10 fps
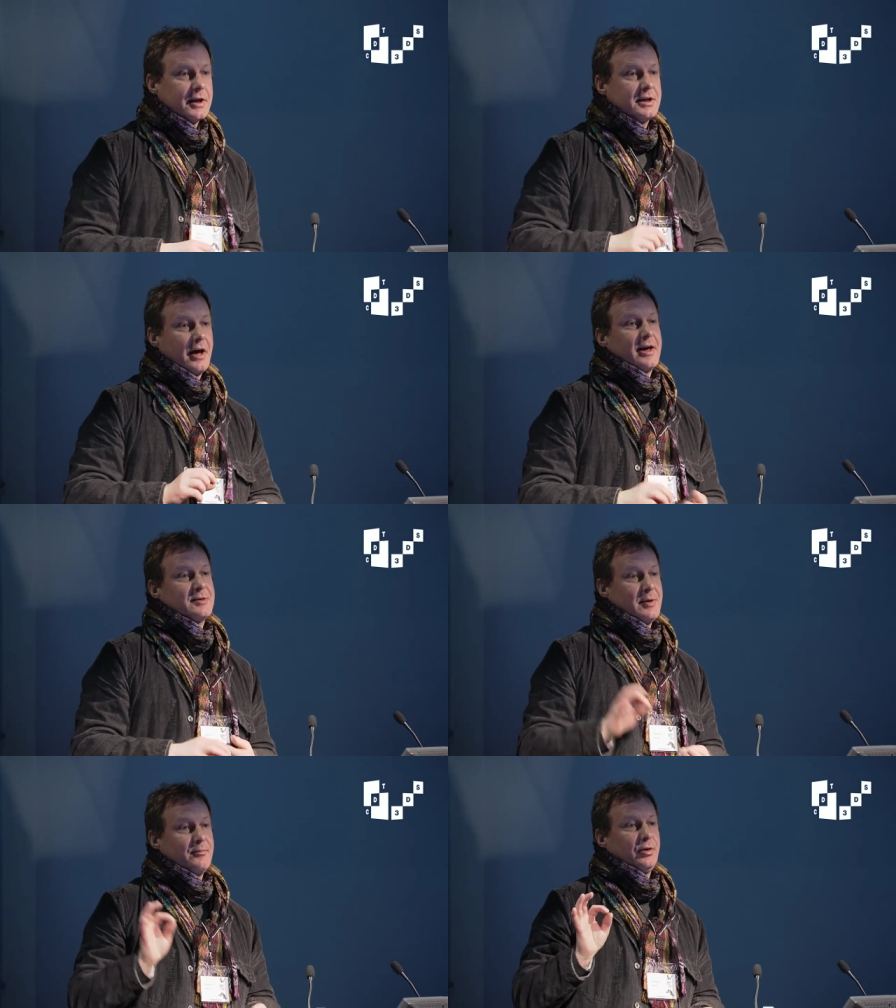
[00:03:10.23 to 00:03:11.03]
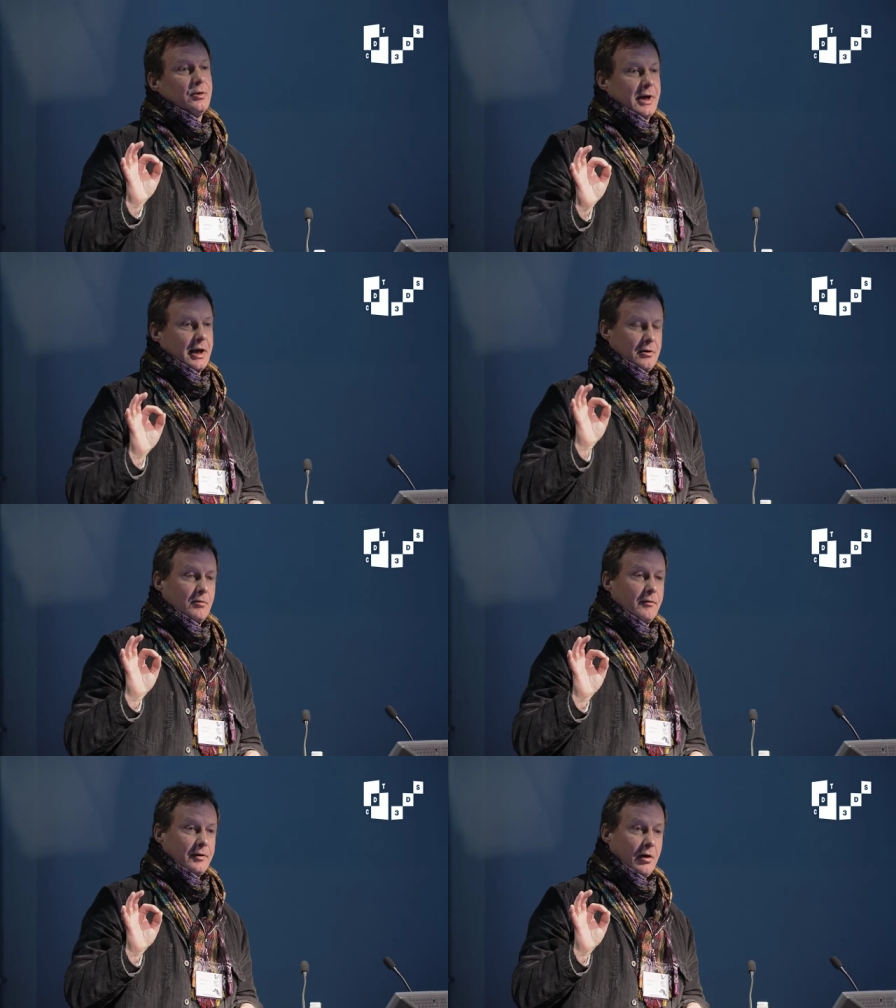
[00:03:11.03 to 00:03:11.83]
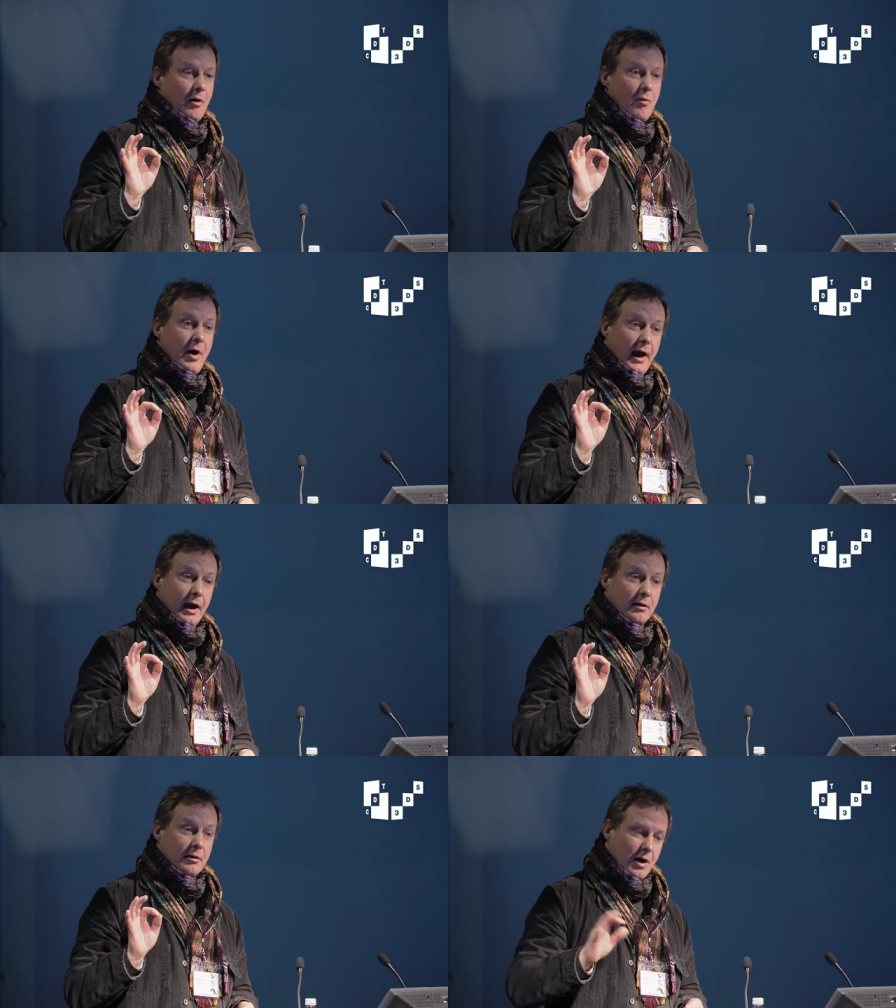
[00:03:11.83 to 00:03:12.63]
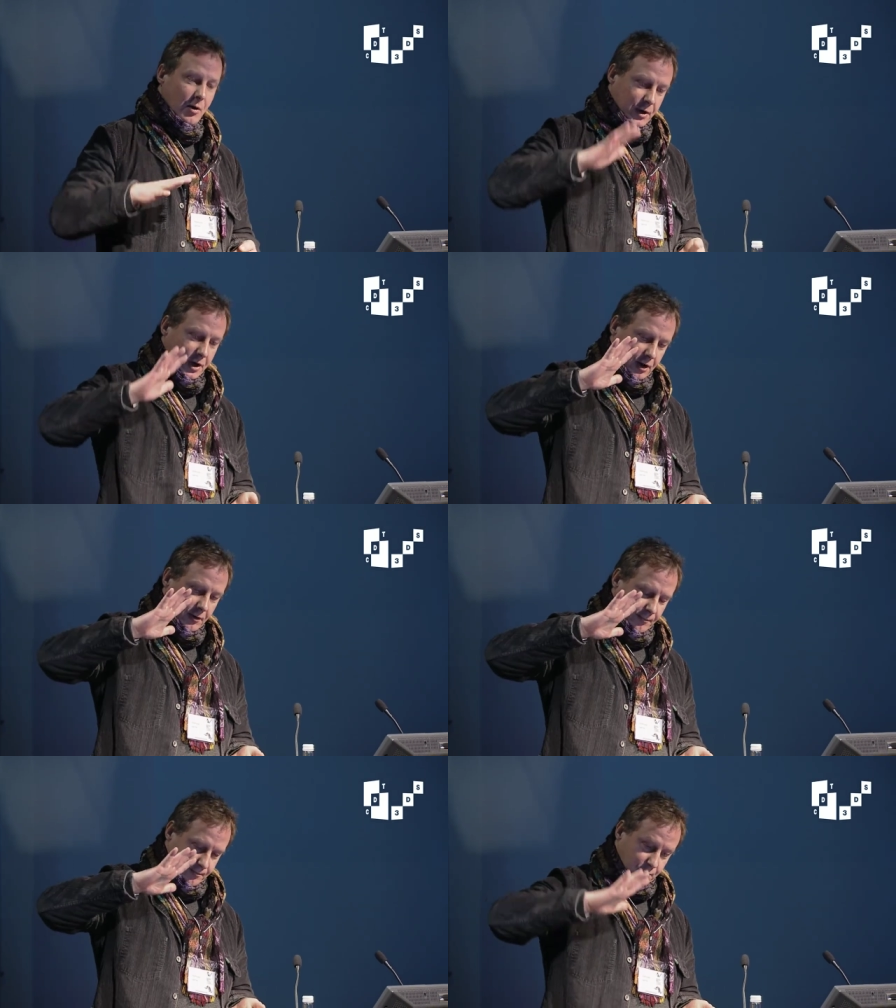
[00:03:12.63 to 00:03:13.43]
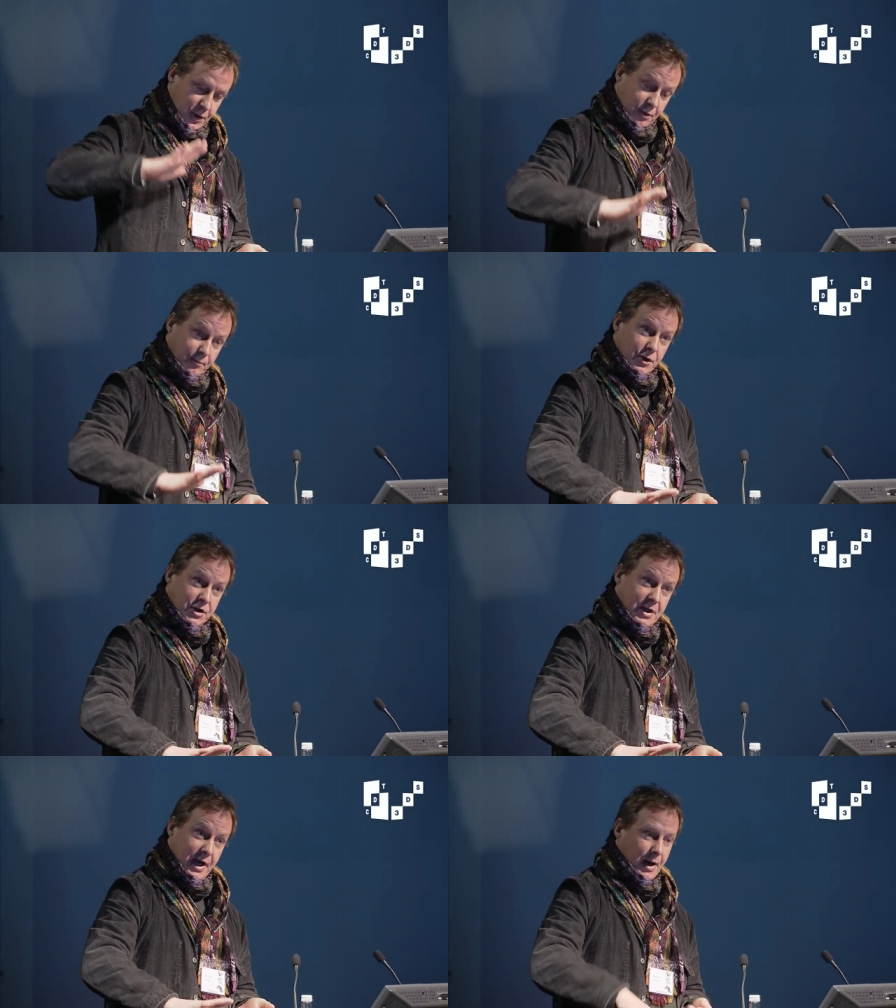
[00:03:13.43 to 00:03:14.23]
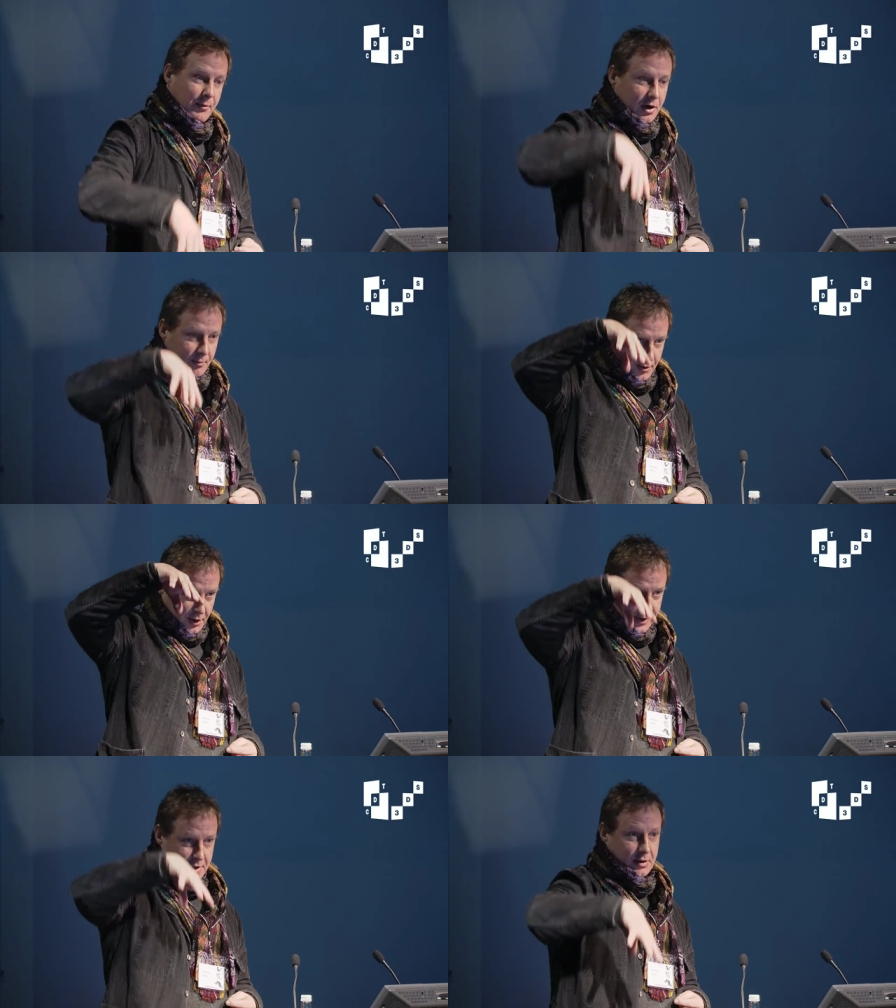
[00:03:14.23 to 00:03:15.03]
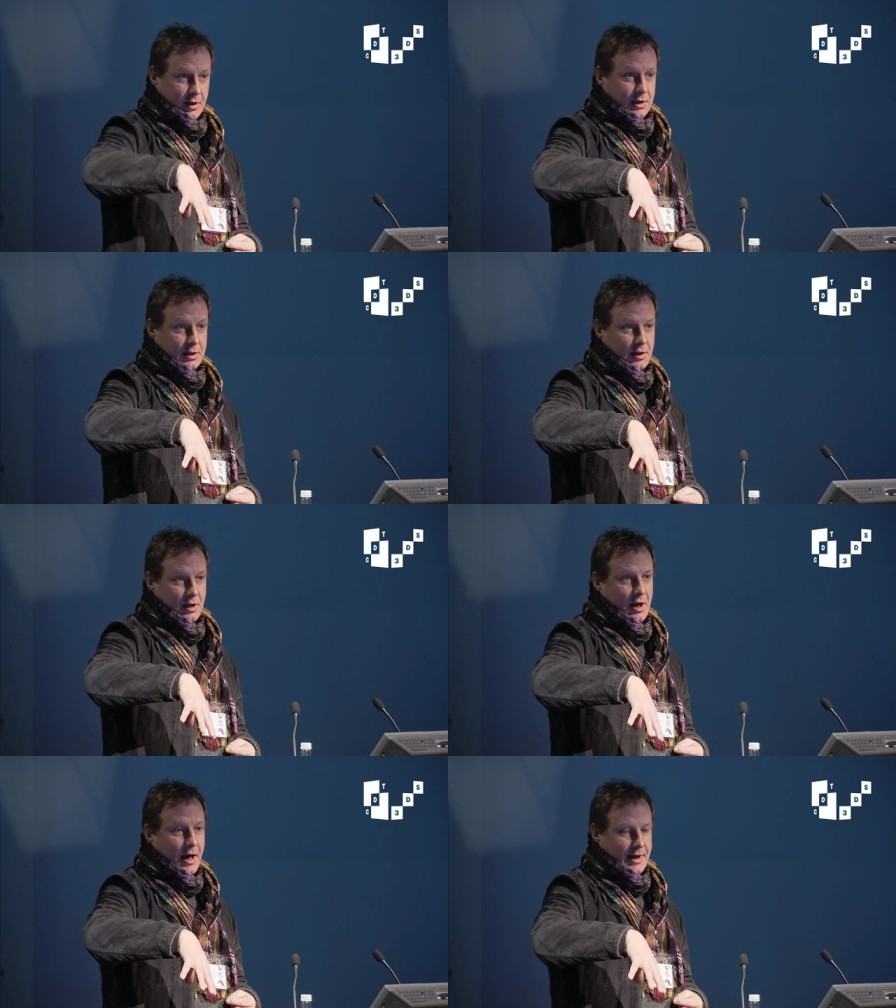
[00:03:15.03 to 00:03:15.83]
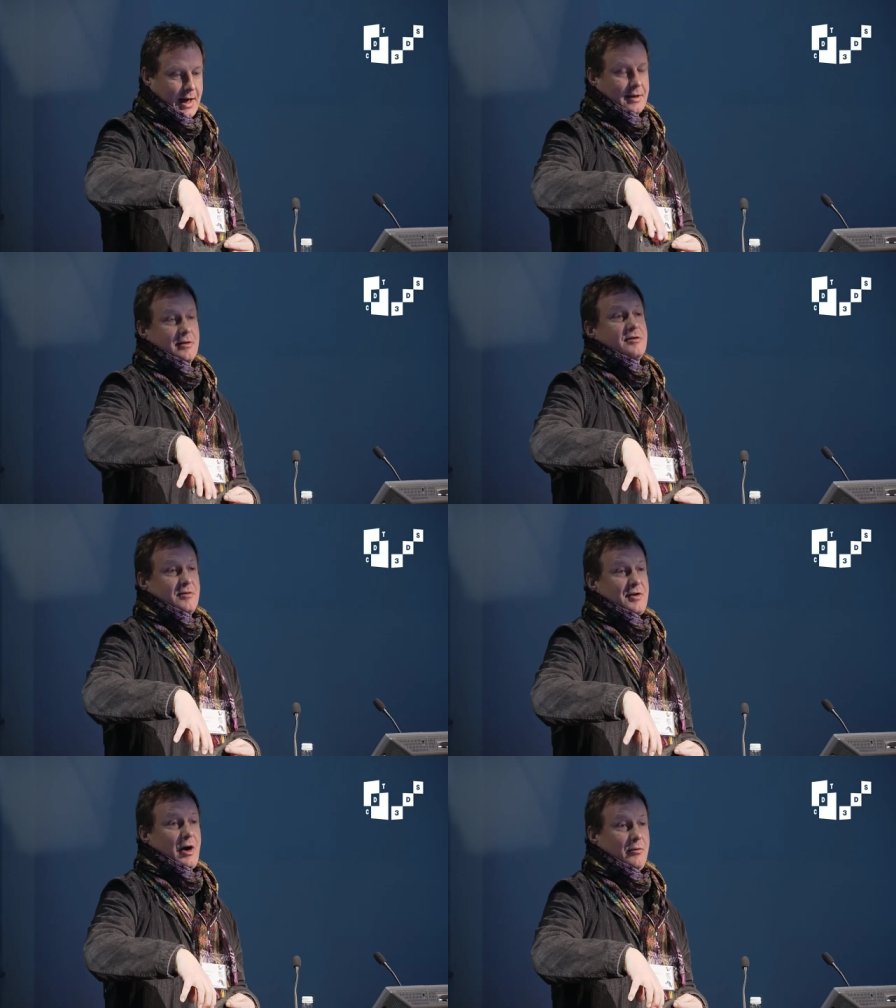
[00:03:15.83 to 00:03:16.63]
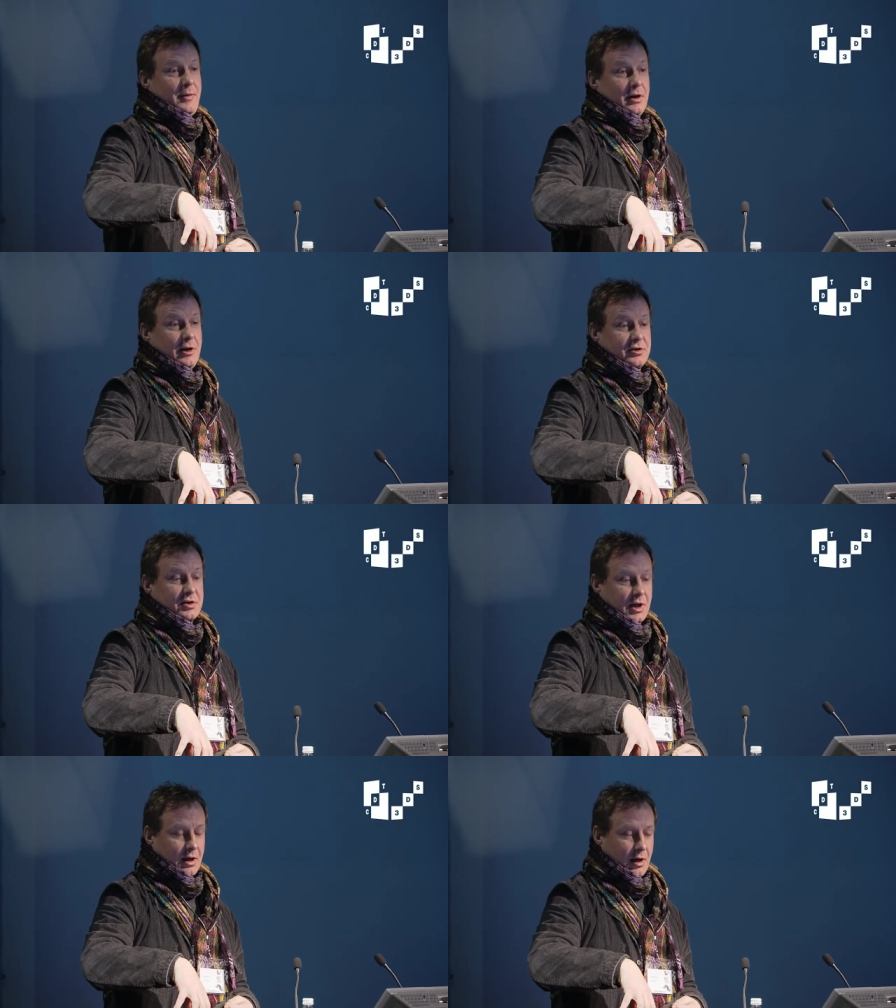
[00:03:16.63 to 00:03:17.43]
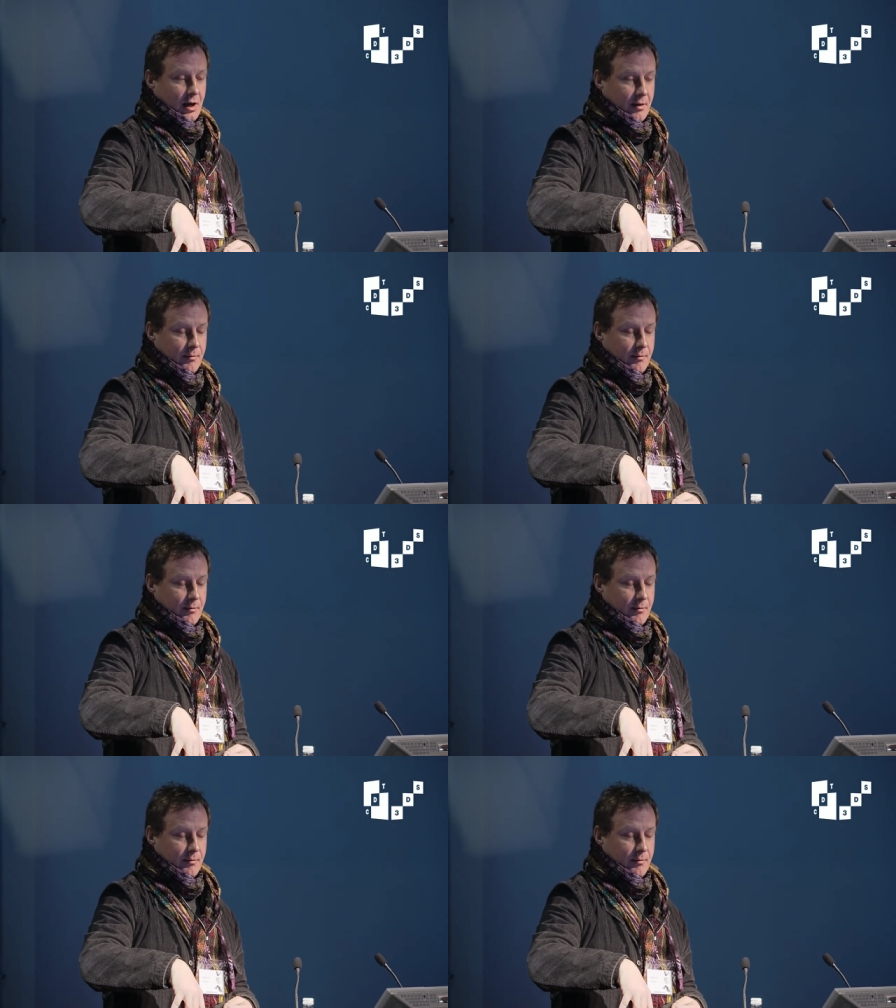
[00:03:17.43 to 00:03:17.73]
So that's been pulled out an awfully long way. We could push down, we could move into it. Again, that would be an interesting